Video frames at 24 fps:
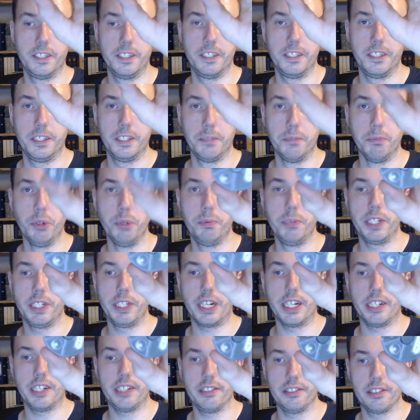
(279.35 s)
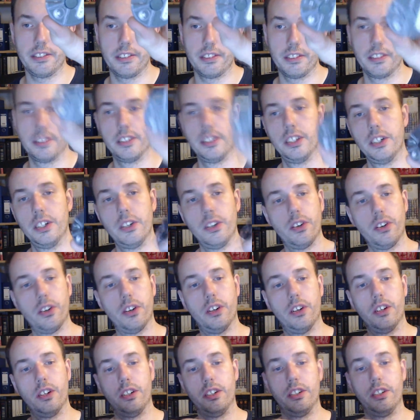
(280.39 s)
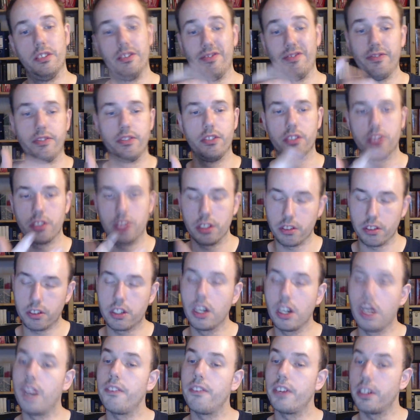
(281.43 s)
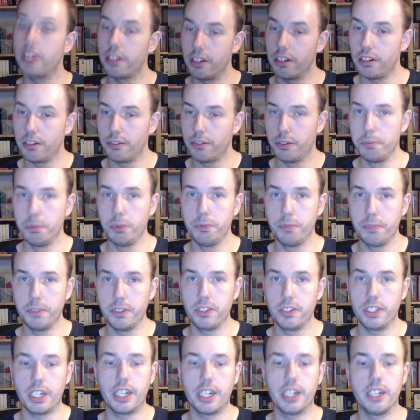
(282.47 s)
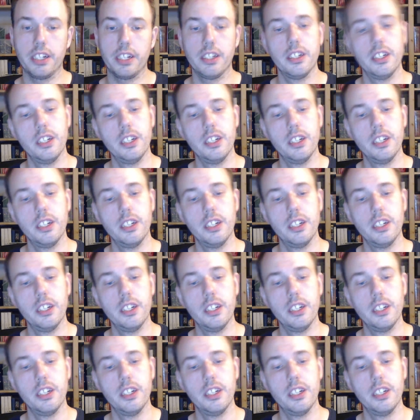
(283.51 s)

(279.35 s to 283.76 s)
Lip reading: movement dials, or cover of a movement dial.